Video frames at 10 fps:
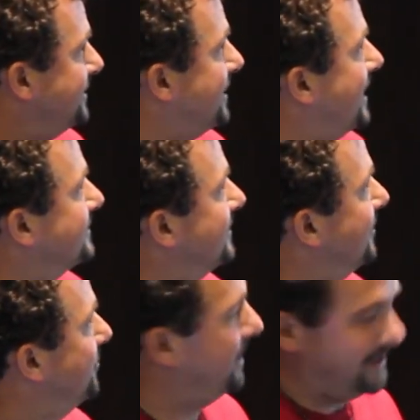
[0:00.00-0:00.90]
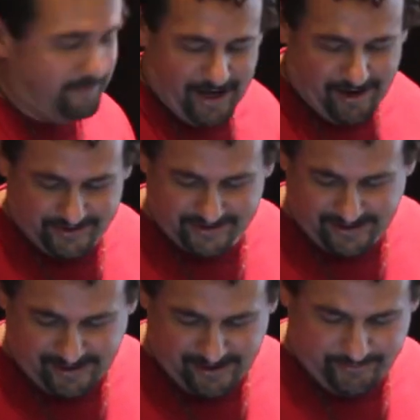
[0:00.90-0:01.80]
talked a little bit about
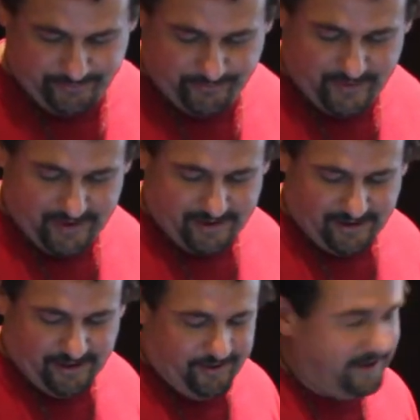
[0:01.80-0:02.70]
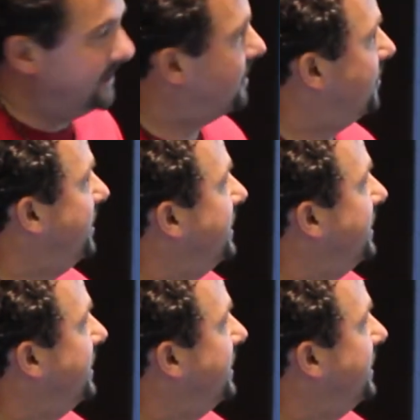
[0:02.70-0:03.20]
income